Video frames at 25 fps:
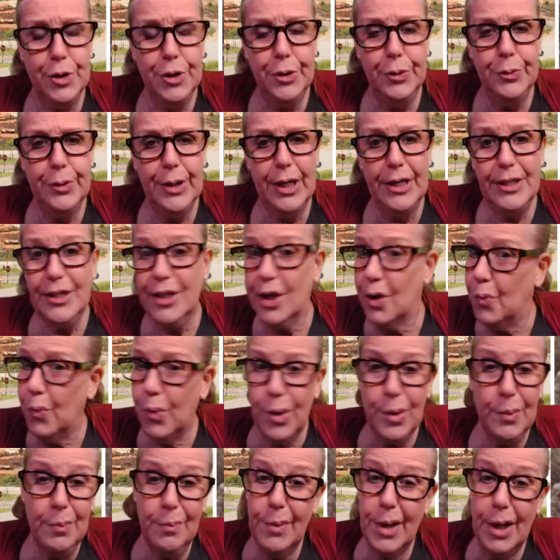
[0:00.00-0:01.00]
you that they
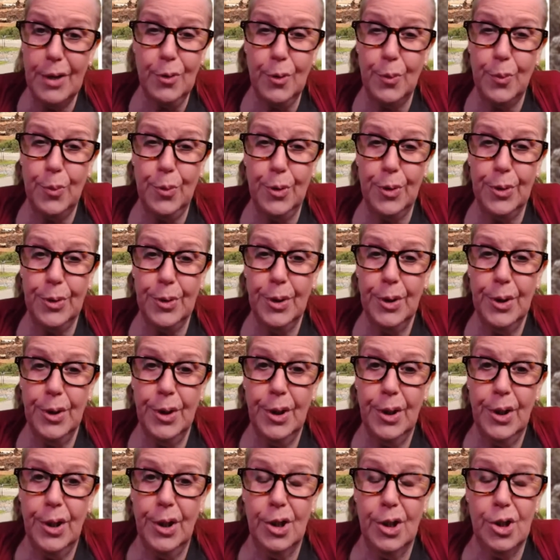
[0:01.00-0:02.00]
weren't in my report.
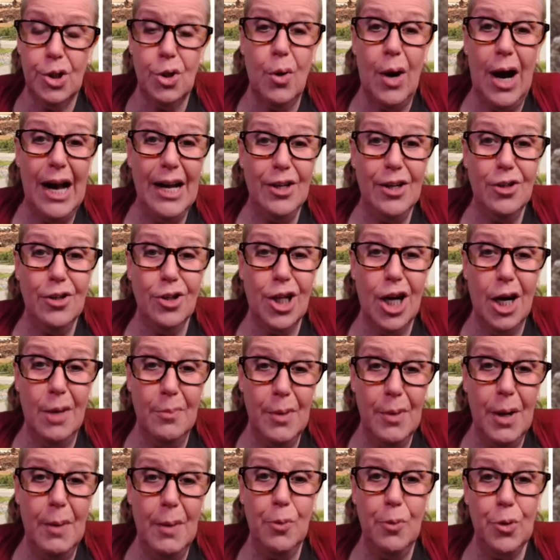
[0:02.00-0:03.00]
So I could come
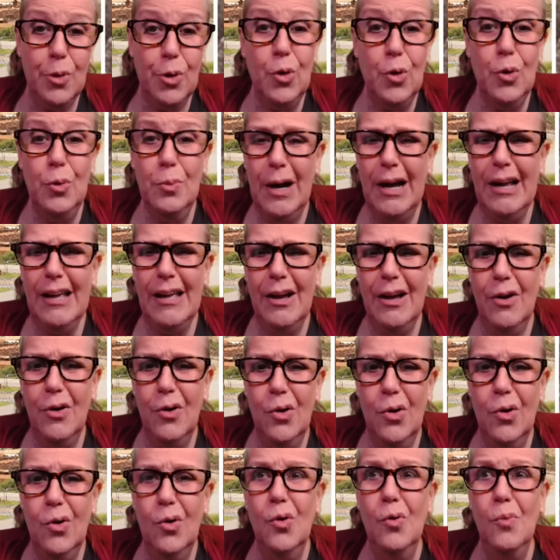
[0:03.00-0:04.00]
up with whom I
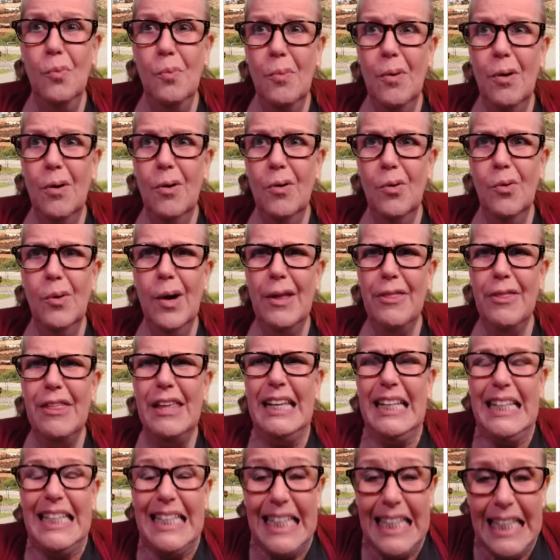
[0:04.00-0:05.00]
whom who I
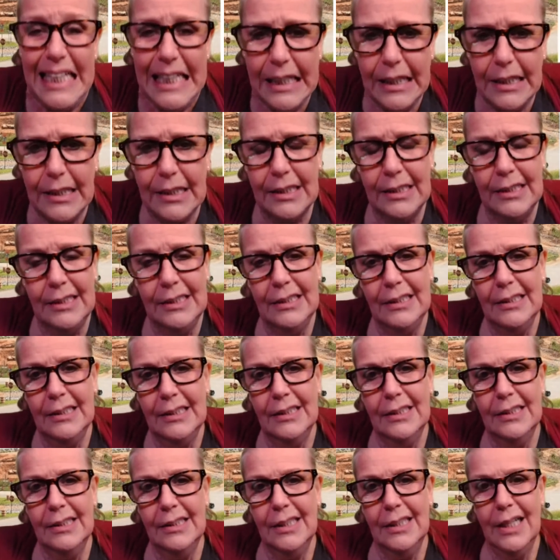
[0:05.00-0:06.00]
think did it
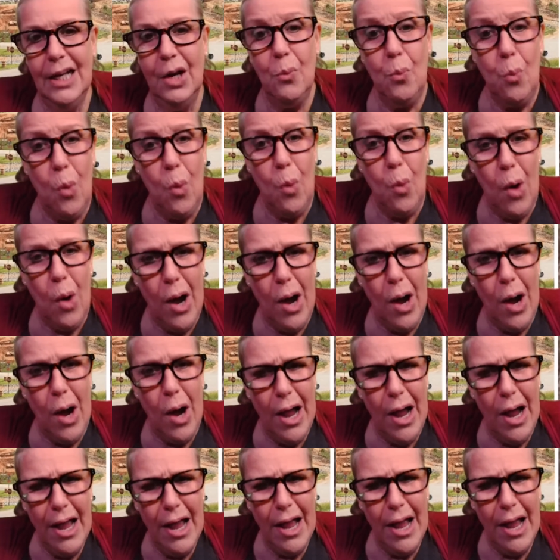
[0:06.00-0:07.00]
and why
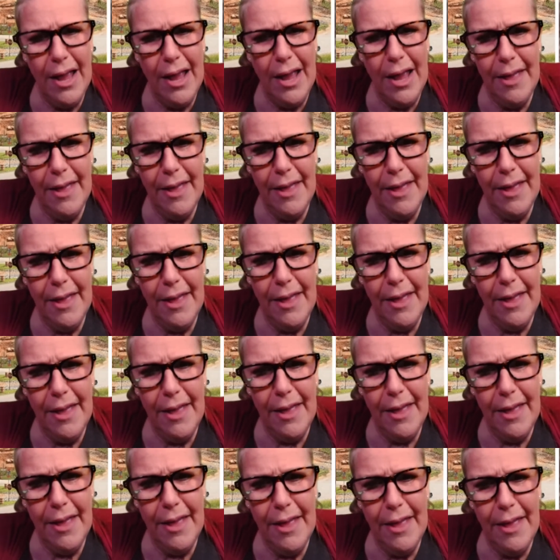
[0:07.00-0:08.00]
I
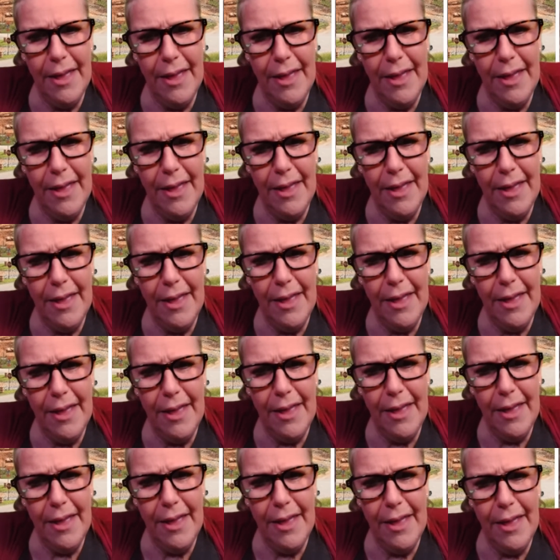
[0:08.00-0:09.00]
think
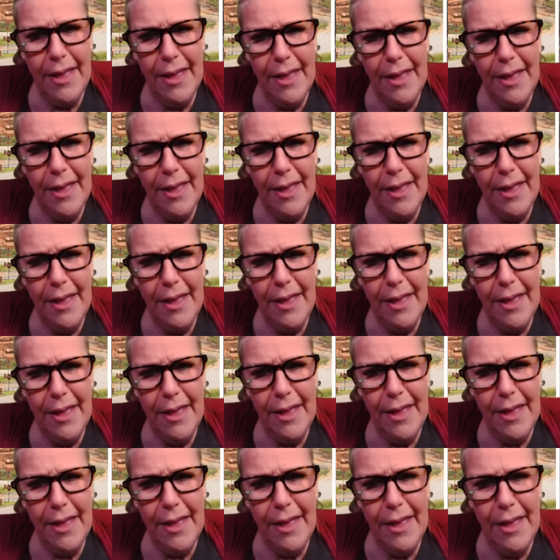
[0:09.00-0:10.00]
it happened, how I
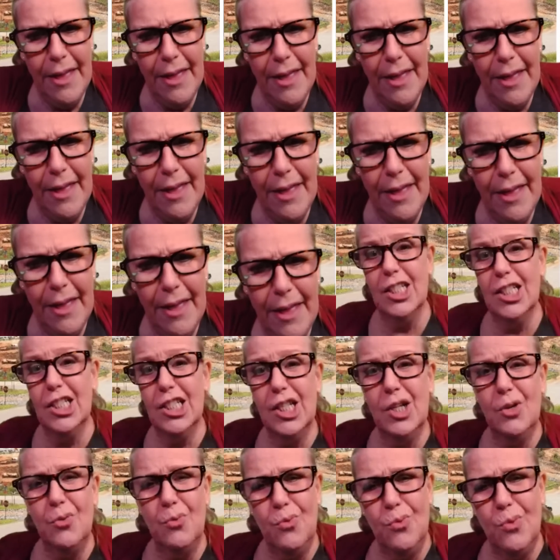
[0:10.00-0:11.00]
think it happened. I could not prove
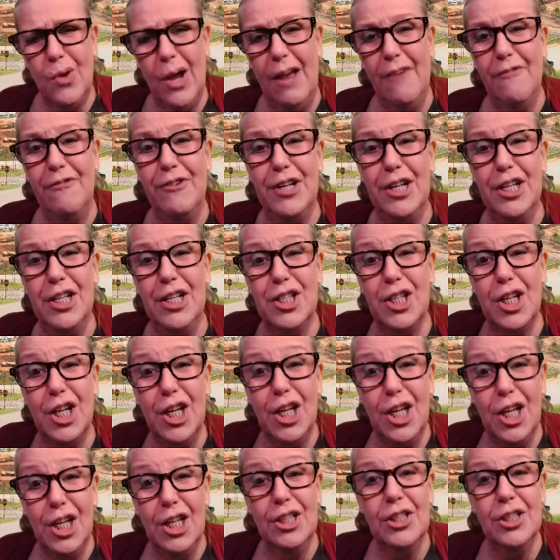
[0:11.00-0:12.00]
it because the
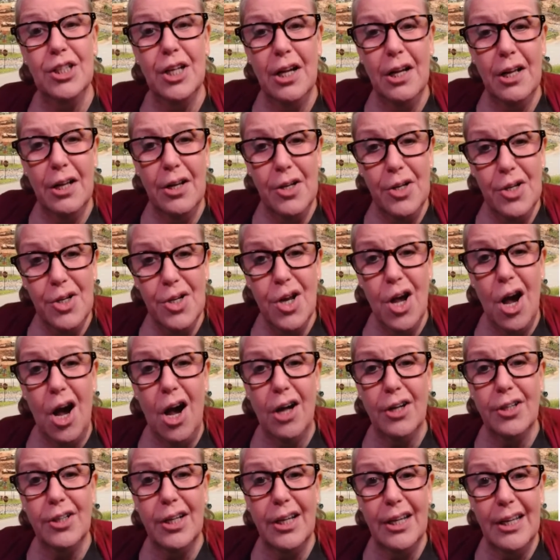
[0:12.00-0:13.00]
evidence is
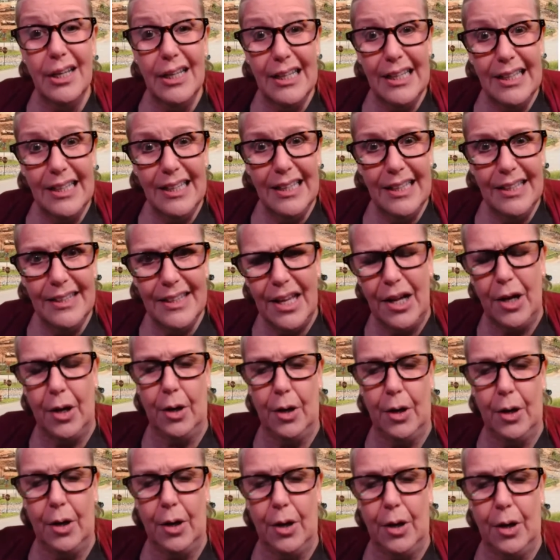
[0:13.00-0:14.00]
not
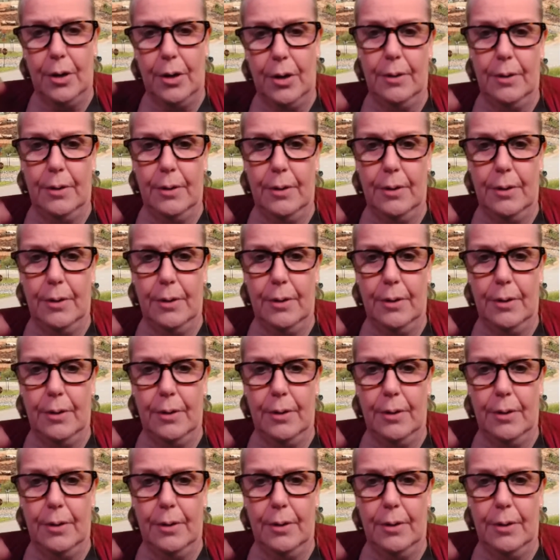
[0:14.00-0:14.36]
there.